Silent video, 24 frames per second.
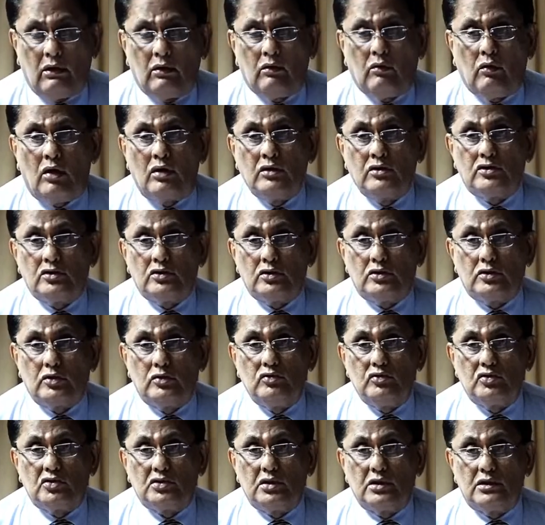
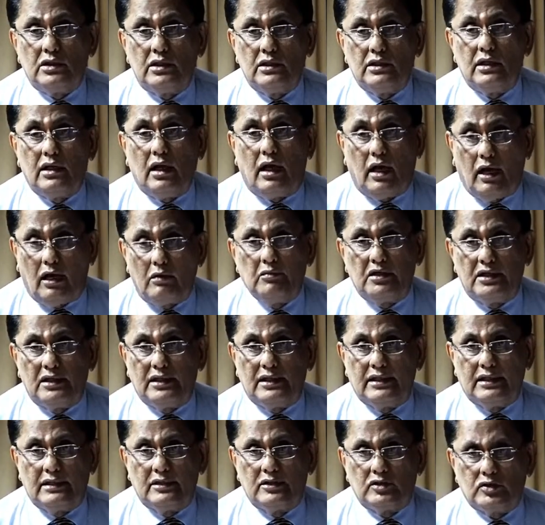constitutional
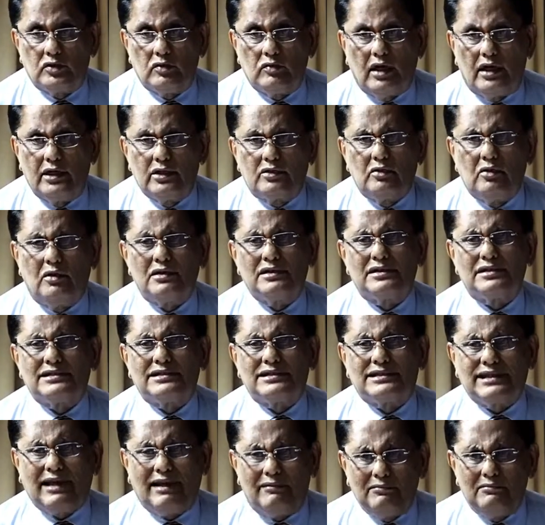harmony. So I thought
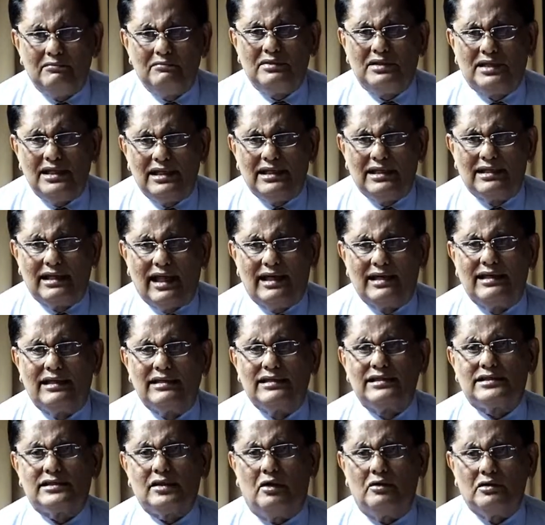something like
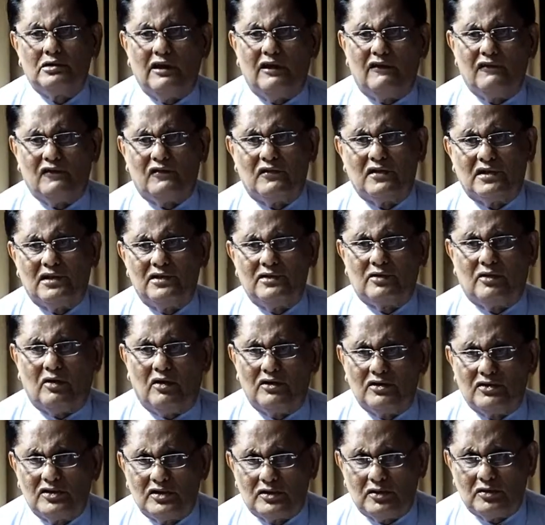the South African
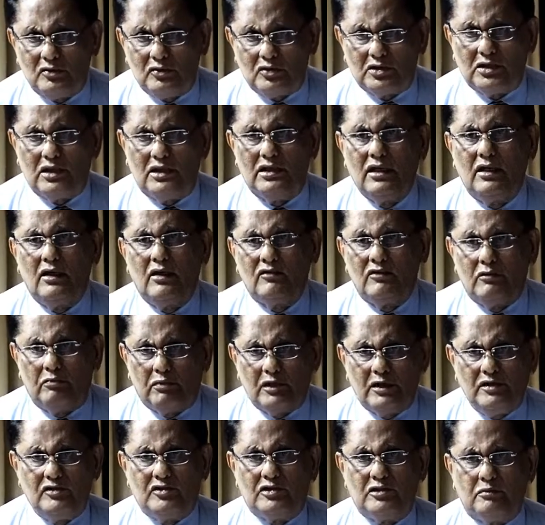Constitution, the
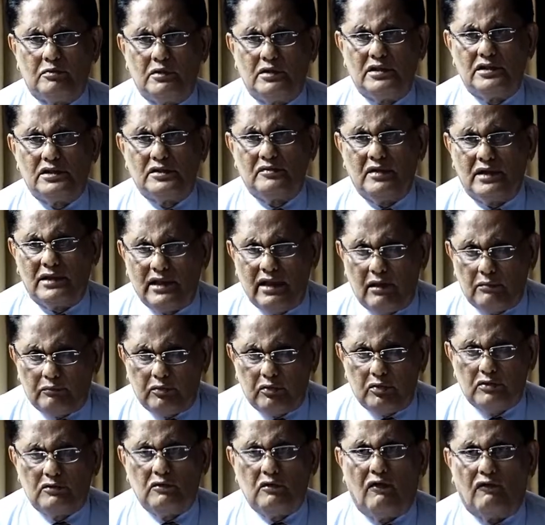principles where they
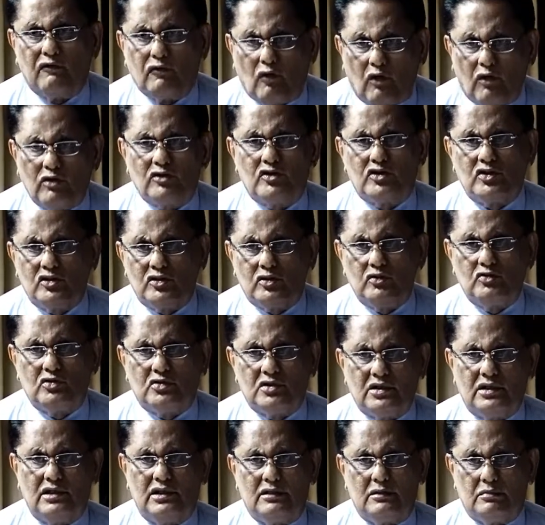put of
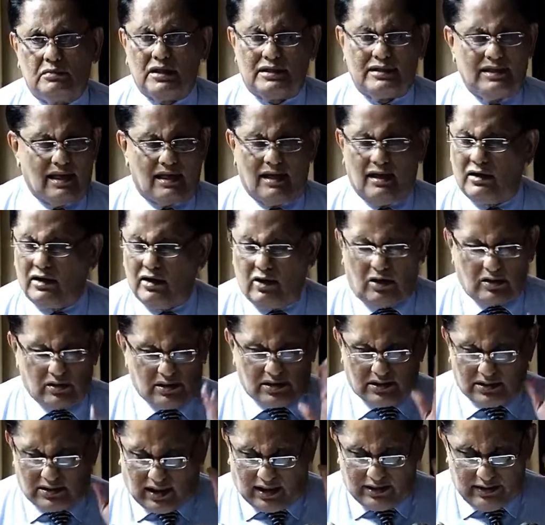constitutional, there are
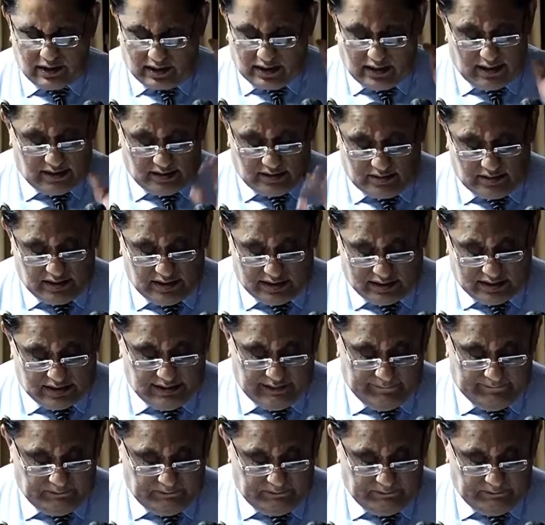lots of other countries.